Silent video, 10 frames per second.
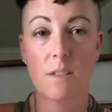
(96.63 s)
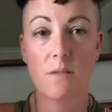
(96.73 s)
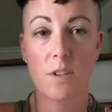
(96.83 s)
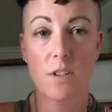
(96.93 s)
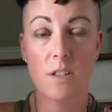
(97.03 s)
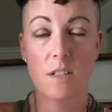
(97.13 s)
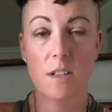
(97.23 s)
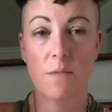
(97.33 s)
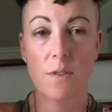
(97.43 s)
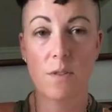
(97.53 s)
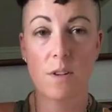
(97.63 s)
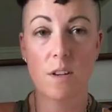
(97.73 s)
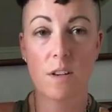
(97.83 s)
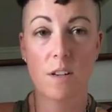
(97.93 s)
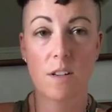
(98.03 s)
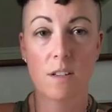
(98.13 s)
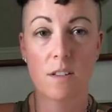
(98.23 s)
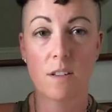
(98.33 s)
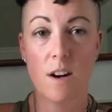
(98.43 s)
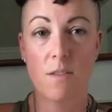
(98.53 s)
versus if you're
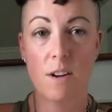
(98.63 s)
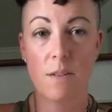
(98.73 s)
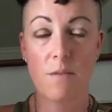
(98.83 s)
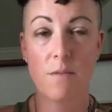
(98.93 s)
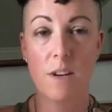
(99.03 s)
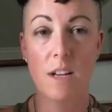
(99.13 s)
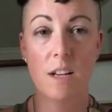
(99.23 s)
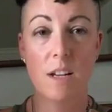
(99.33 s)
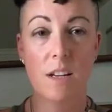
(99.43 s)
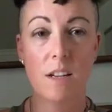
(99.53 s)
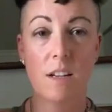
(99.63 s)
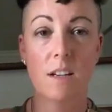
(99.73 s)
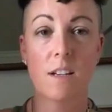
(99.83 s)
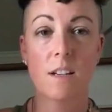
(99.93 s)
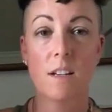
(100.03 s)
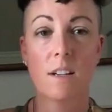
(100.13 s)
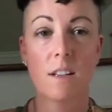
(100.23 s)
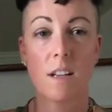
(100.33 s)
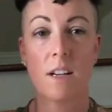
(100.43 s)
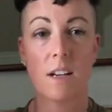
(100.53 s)
already feeding
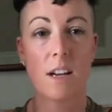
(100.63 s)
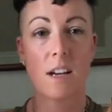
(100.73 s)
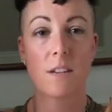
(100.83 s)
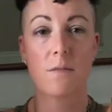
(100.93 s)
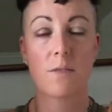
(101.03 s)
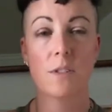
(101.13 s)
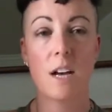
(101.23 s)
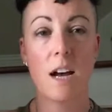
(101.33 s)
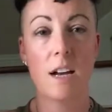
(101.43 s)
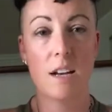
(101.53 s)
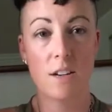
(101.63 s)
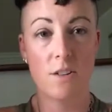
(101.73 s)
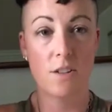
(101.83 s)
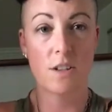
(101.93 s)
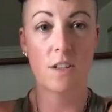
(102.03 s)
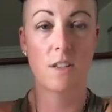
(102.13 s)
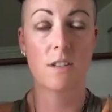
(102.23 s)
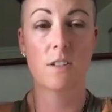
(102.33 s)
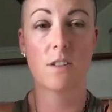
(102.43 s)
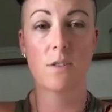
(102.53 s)
like a canned food diet and you're just
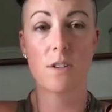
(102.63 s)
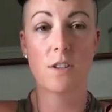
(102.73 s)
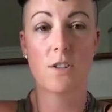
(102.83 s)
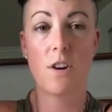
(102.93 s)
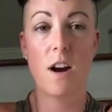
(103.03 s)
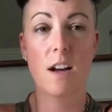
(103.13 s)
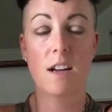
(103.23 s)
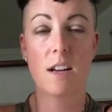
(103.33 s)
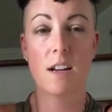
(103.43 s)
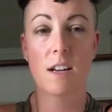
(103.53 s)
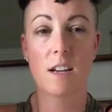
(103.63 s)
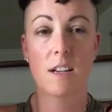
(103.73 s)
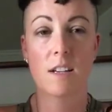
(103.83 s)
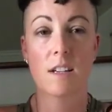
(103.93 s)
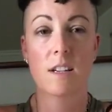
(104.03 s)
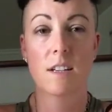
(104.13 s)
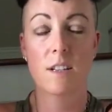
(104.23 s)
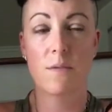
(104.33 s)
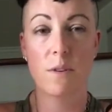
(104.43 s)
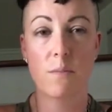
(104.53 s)
going to try a
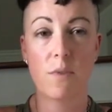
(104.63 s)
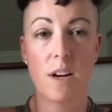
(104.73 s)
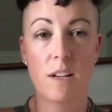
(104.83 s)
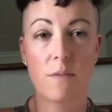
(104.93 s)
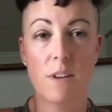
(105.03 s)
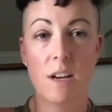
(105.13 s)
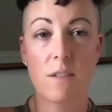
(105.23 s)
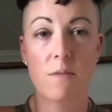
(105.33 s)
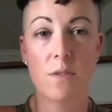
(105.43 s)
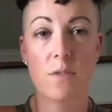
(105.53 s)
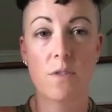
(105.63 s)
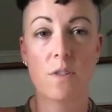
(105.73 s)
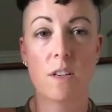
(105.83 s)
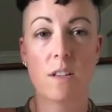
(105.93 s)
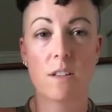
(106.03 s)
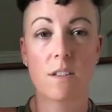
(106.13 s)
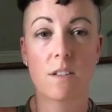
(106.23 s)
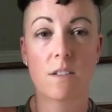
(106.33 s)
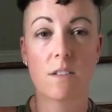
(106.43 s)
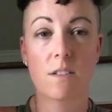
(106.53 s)
different brand of canned food, you can
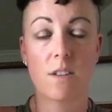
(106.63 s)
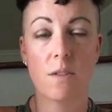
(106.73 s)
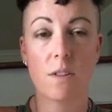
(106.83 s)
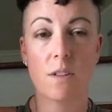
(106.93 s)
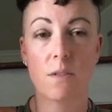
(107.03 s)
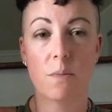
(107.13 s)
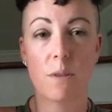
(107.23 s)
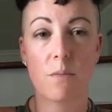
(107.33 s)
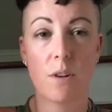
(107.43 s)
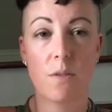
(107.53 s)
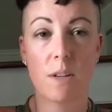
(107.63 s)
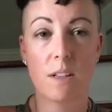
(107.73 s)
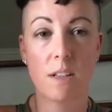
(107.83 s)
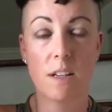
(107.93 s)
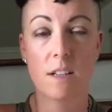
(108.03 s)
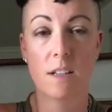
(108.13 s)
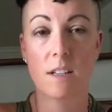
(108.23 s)
go a little bit more quickly.